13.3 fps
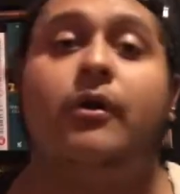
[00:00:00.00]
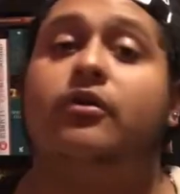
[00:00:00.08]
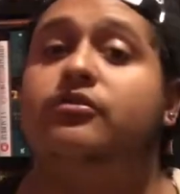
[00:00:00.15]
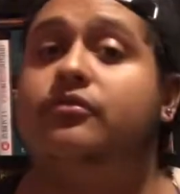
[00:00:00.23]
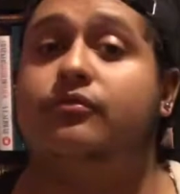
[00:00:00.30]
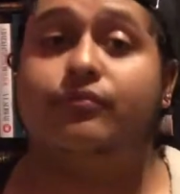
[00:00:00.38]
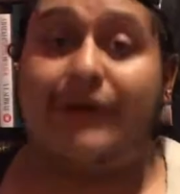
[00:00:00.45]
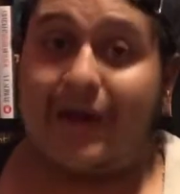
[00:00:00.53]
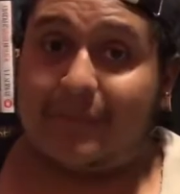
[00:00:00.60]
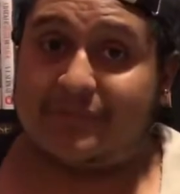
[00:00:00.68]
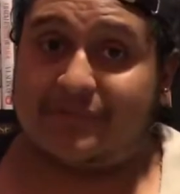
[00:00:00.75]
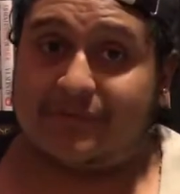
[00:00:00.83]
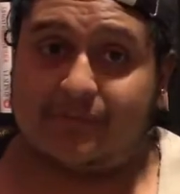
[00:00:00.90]
also
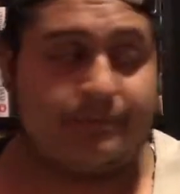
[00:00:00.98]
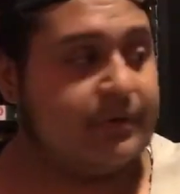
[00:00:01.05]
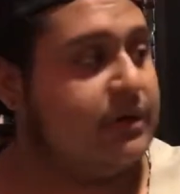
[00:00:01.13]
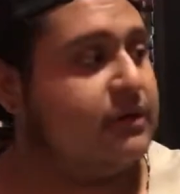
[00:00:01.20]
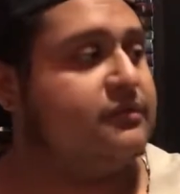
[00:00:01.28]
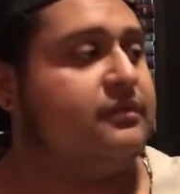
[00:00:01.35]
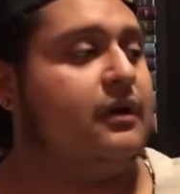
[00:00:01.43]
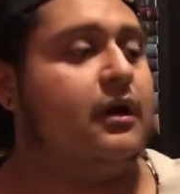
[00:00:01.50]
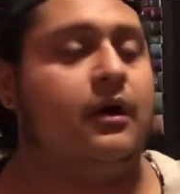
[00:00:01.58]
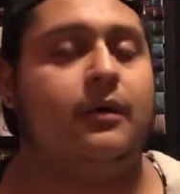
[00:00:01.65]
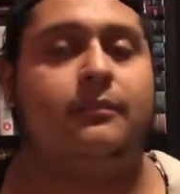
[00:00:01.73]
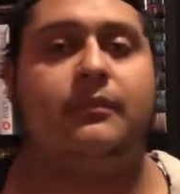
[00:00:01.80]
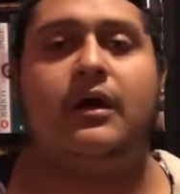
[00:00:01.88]
wrapped books.
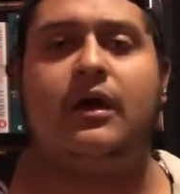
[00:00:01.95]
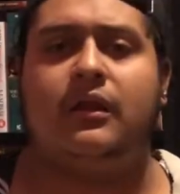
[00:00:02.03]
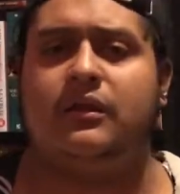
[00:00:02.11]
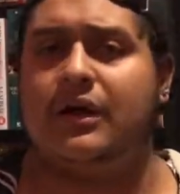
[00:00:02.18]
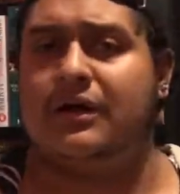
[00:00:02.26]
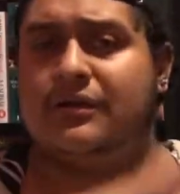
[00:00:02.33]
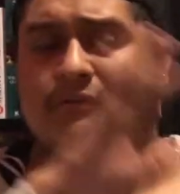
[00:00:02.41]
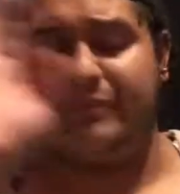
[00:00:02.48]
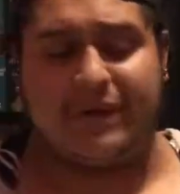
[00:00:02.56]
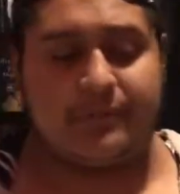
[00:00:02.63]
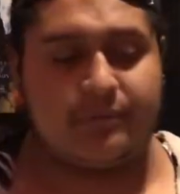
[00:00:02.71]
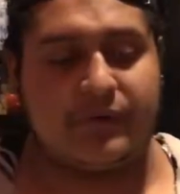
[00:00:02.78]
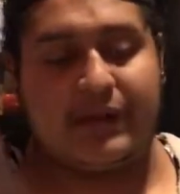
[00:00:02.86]
A lot of
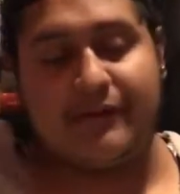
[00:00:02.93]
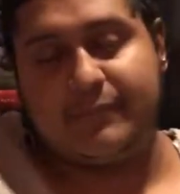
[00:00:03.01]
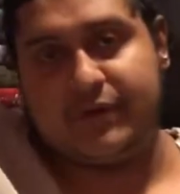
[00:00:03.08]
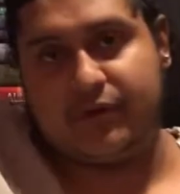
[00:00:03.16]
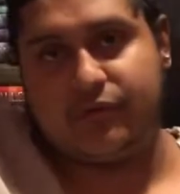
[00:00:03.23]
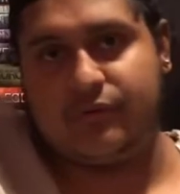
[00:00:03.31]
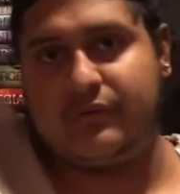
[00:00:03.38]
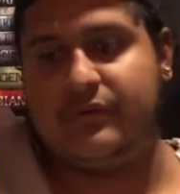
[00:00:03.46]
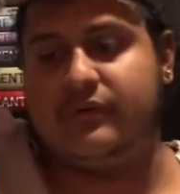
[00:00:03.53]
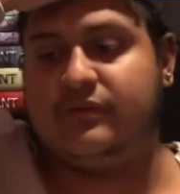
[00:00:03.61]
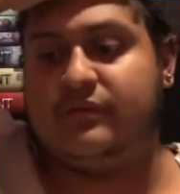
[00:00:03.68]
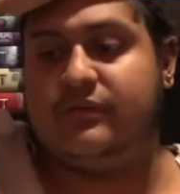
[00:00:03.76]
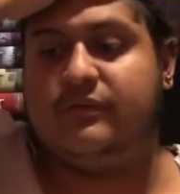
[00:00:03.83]
people have been doing
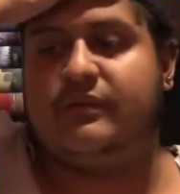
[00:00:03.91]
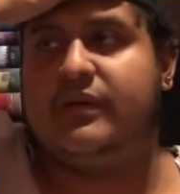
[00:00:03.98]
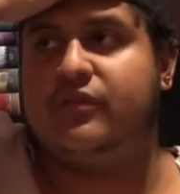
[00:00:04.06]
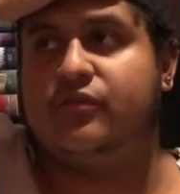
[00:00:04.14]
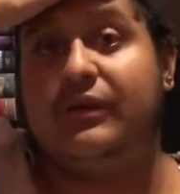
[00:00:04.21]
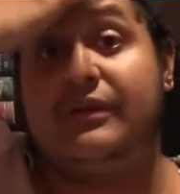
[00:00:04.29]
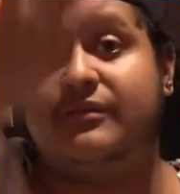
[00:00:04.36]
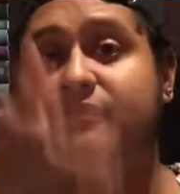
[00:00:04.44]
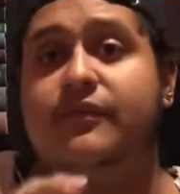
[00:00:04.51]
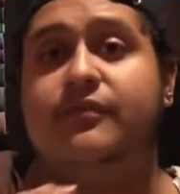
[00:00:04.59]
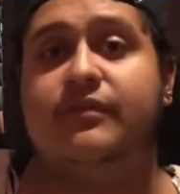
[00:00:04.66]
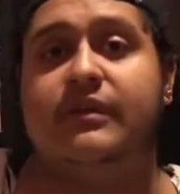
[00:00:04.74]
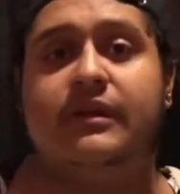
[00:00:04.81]
this since like
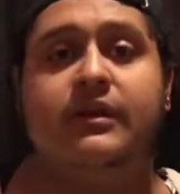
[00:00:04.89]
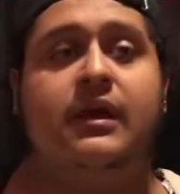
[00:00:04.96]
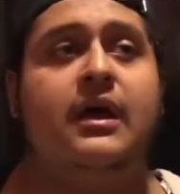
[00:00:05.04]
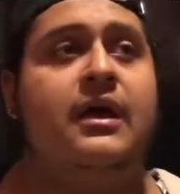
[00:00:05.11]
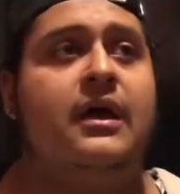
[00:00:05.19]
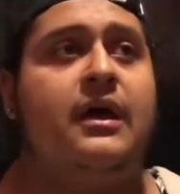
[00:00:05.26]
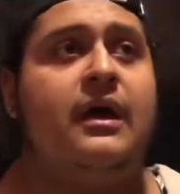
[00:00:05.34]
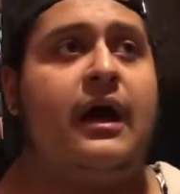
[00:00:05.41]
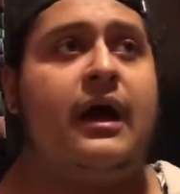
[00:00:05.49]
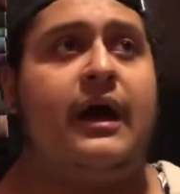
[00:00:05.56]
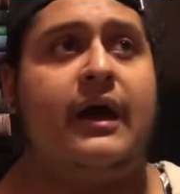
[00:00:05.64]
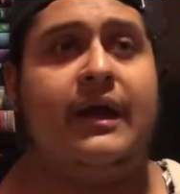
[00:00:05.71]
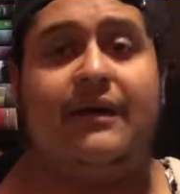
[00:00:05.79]
2015.
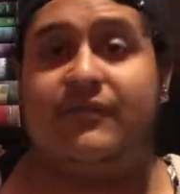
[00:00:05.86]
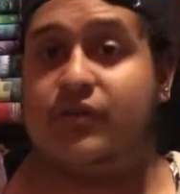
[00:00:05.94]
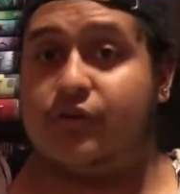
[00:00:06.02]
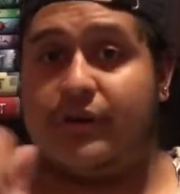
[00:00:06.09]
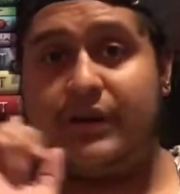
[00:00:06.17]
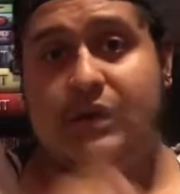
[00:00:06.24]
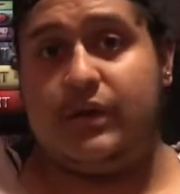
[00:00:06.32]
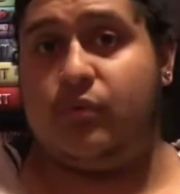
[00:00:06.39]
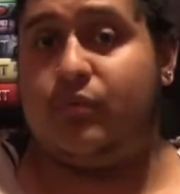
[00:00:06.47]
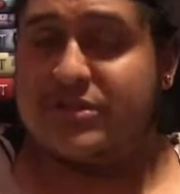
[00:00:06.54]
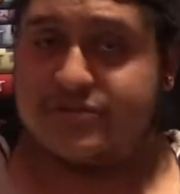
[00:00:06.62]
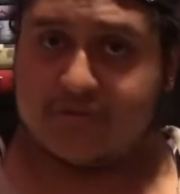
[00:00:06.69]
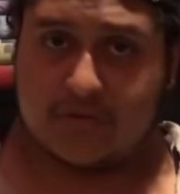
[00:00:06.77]
I have to credit
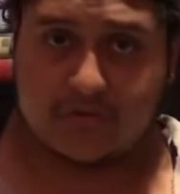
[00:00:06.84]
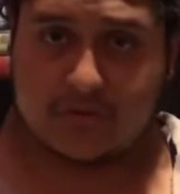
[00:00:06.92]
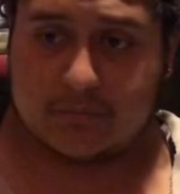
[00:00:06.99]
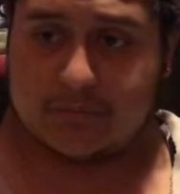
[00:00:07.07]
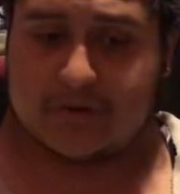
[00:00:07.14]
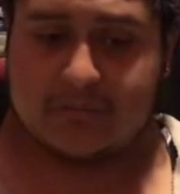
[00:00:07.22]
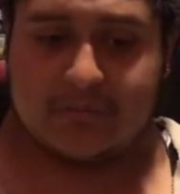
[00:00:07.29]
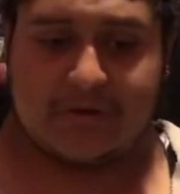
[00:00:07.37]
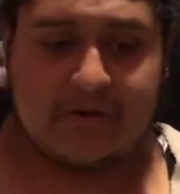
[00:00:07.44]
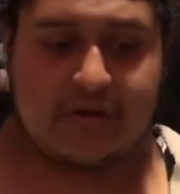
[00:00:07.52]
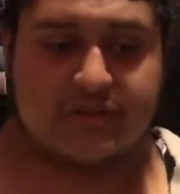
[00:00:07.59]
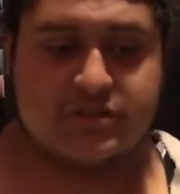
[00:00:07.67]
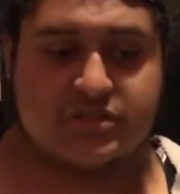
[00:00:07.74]
Wish Fulfillment,
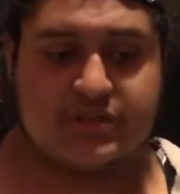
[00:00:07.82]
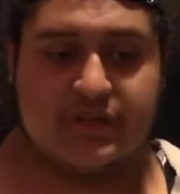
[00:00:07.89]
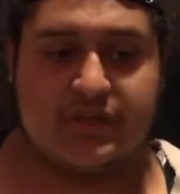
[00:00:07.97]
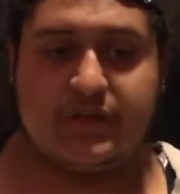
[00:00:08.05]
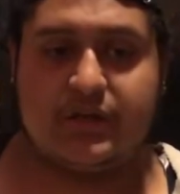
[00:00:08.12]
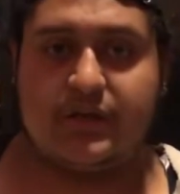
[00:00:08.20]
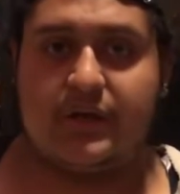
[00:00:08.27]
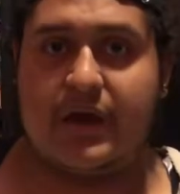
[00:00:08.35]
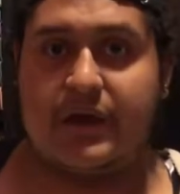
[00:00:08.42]
because she's